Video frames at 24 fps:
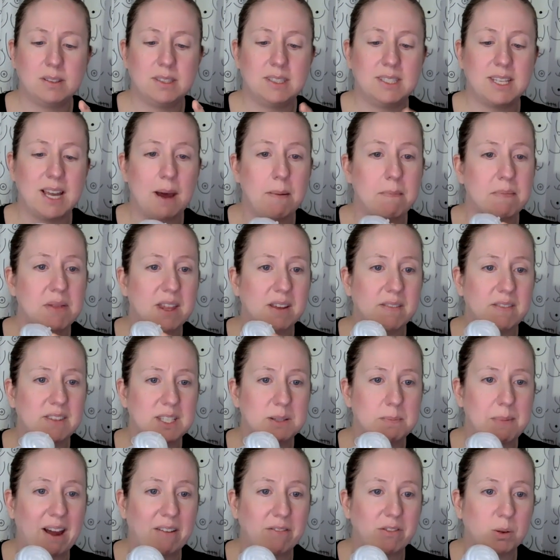depth of this
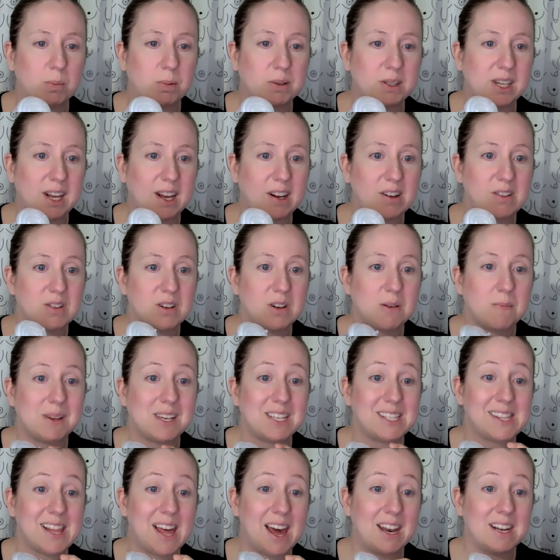backflow protector
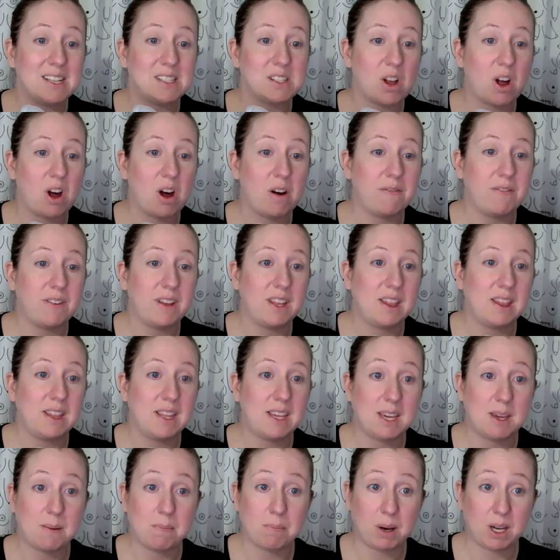because that is often
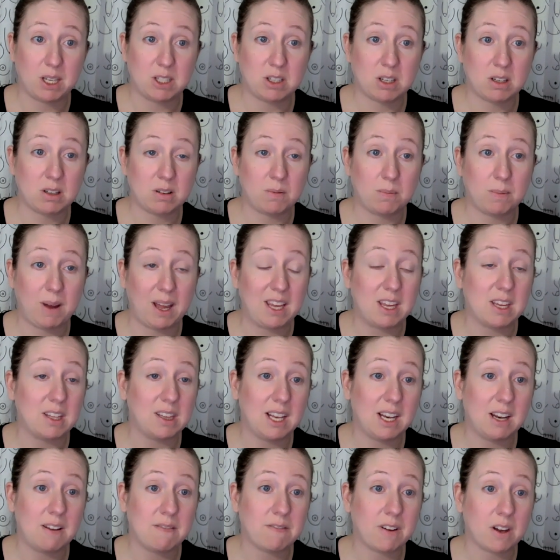the pressure
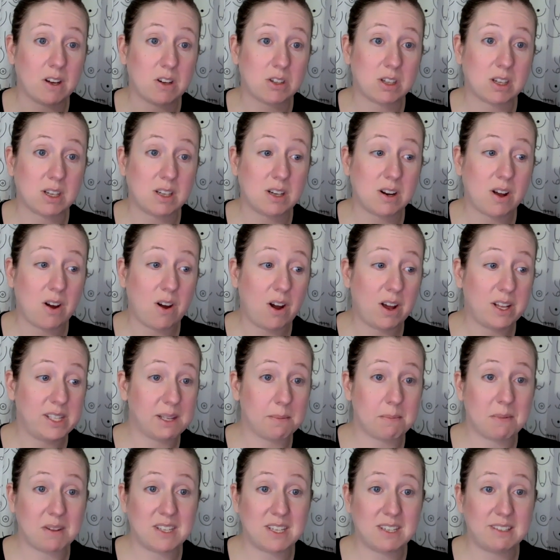regulating function on
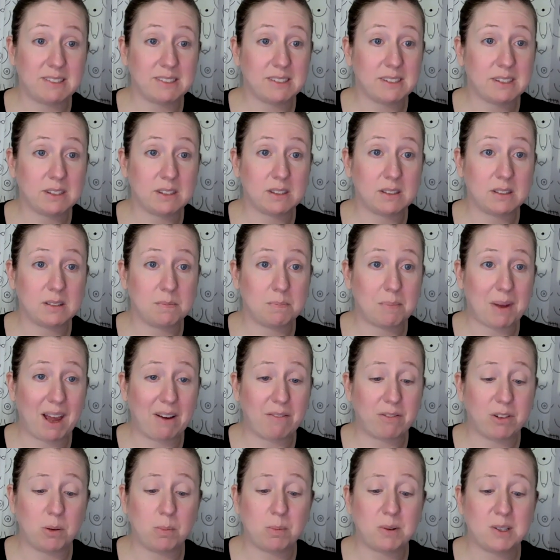some of these
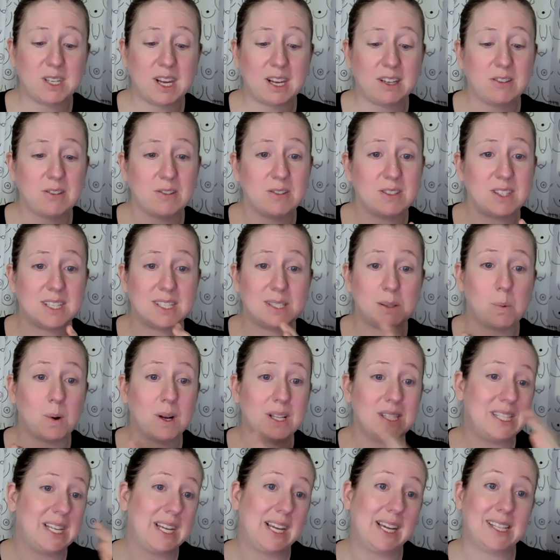backflow protectors is
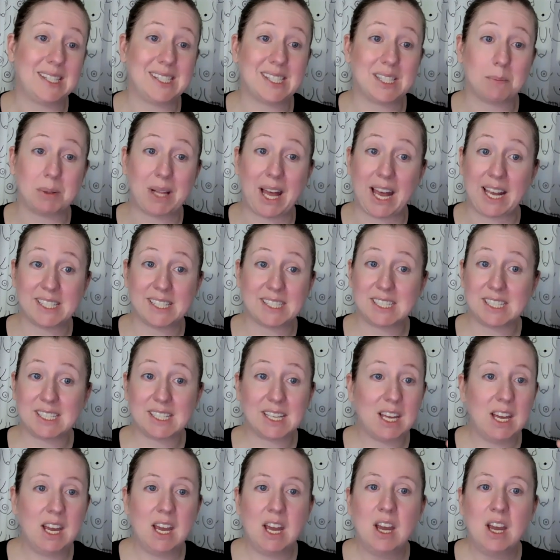once it's the plastic